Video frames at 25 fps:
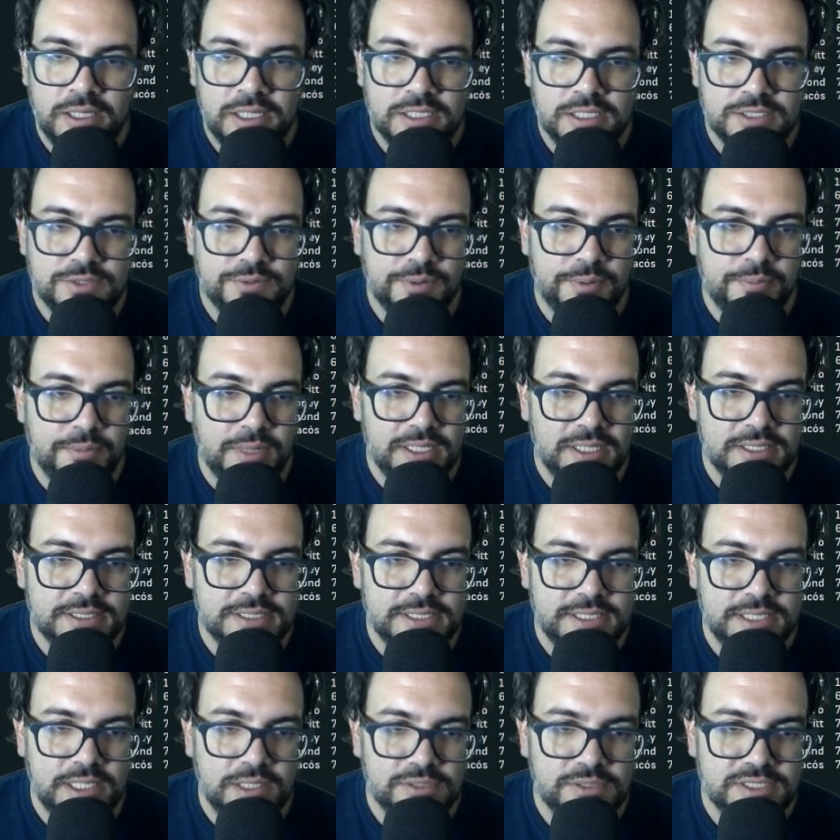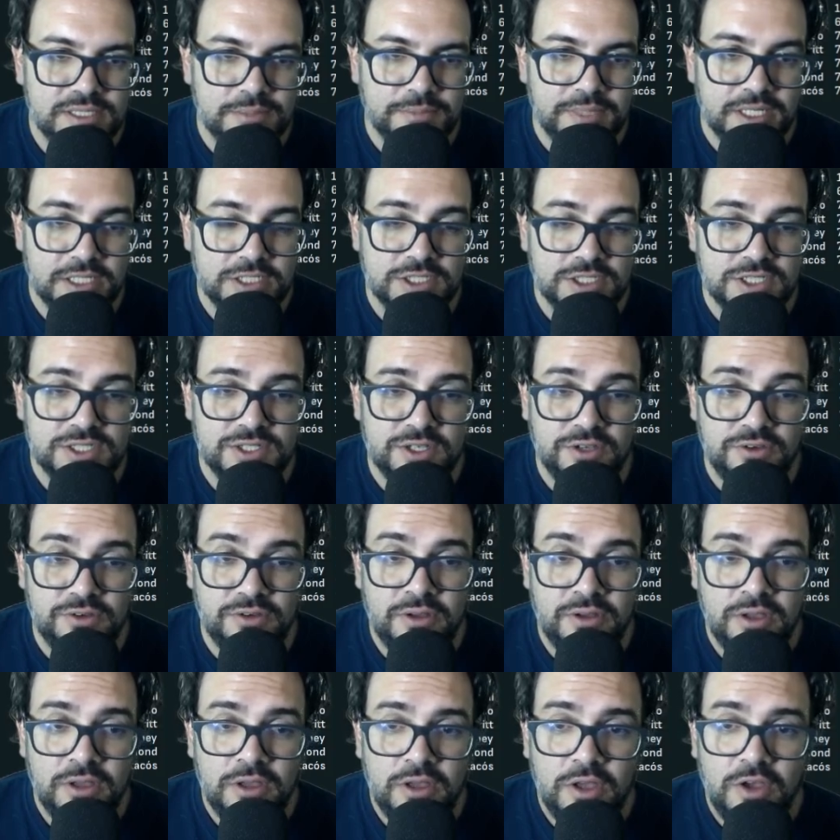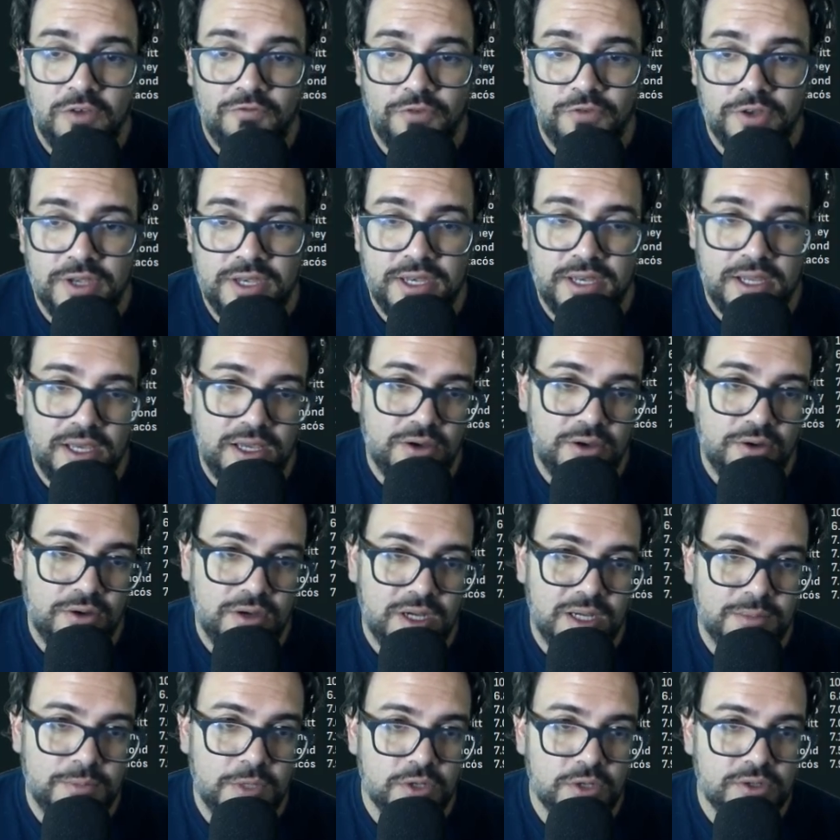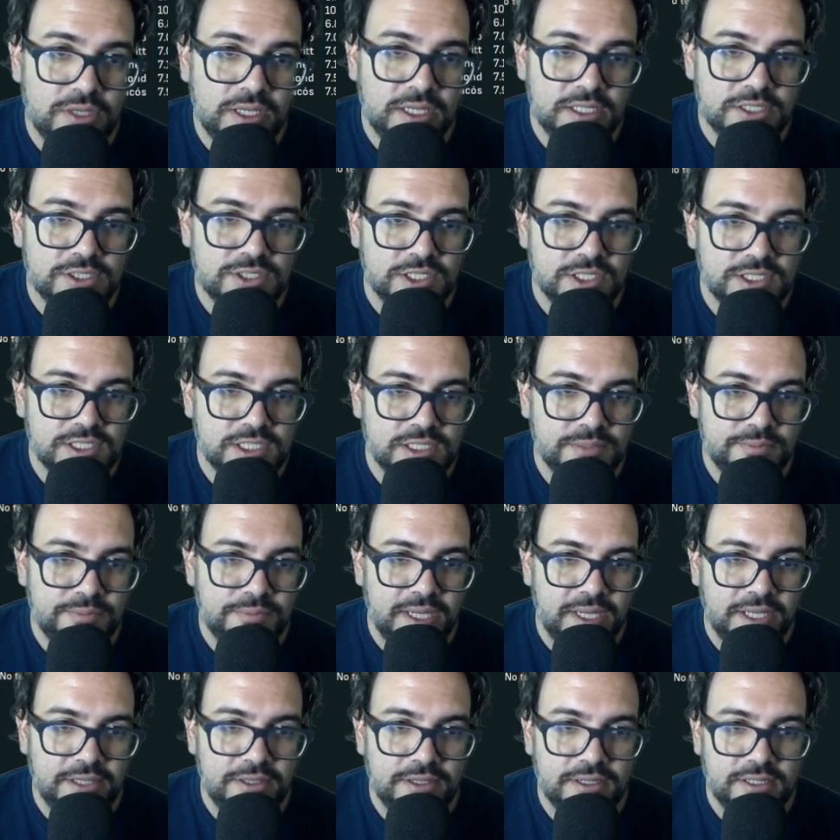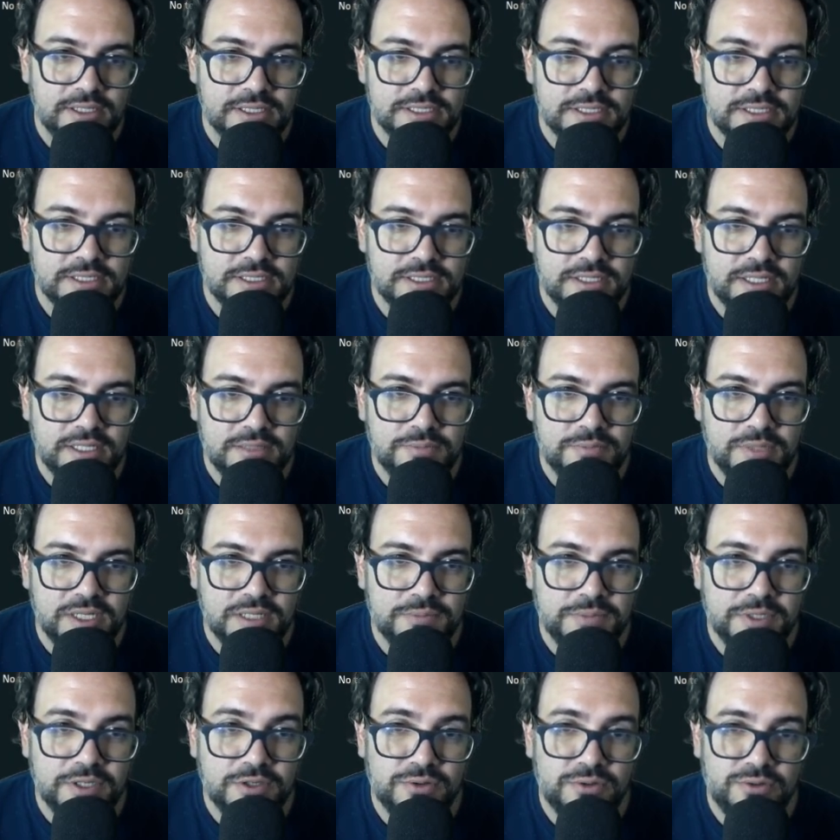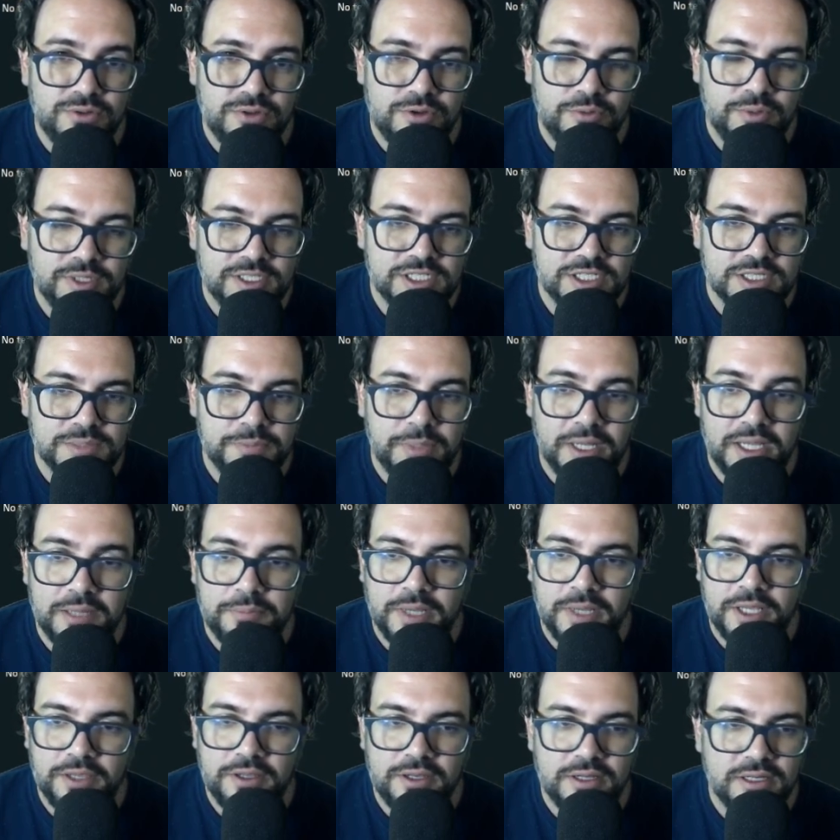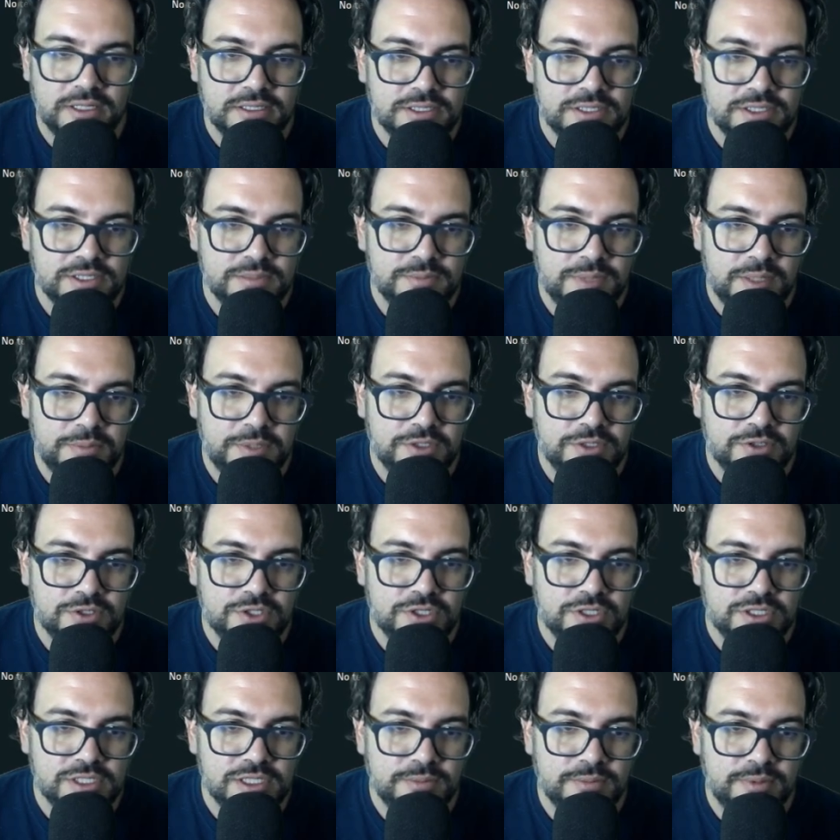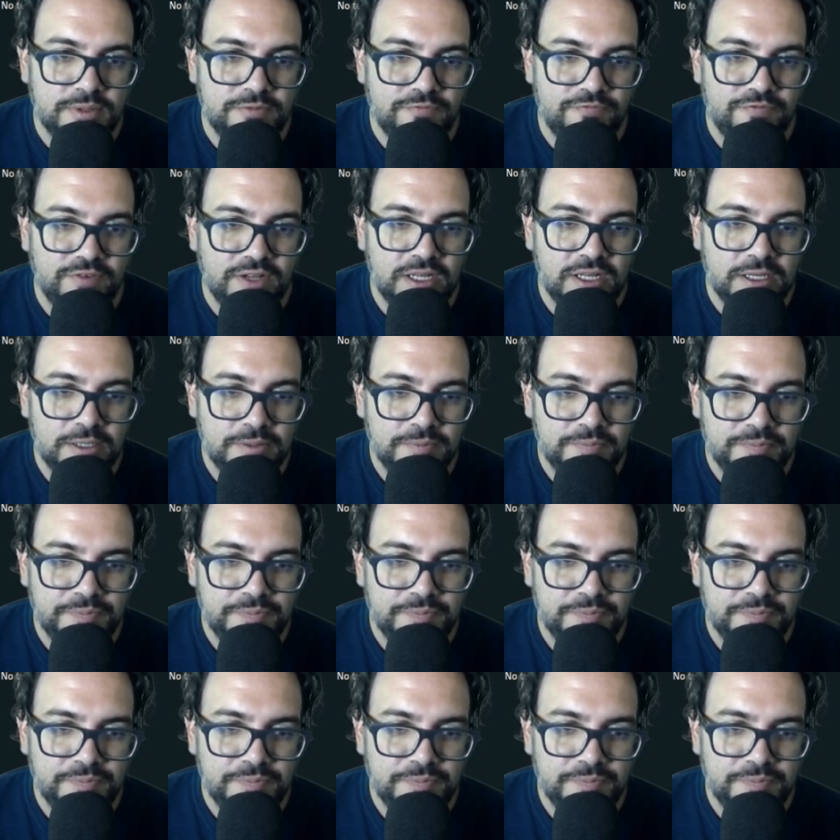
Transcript: We might see some matches. So for now, I'm looking at Tottenham, Man United. That might be good, although we just played Man United. So maybe do Tottenham and Villa,